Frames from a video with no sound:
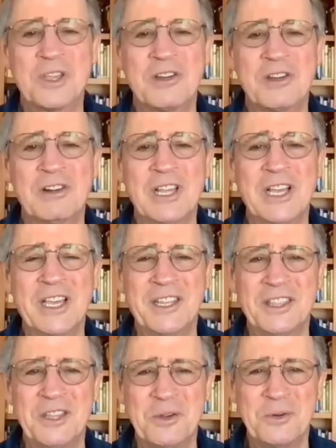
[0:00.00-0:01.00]
Carolina
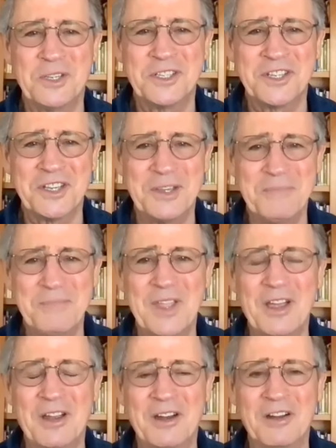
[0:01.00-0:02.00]
in the U S A.
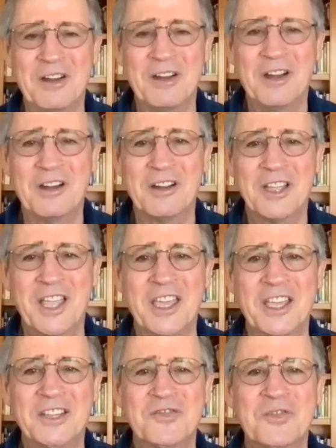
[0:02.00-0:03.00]
Our, our
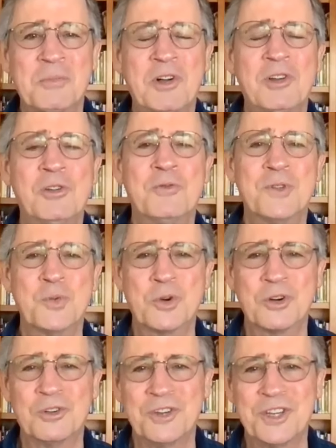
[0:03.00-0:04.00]
guests from all over the
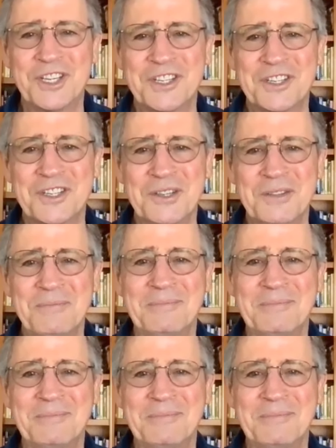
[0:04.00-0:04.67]
world, I see.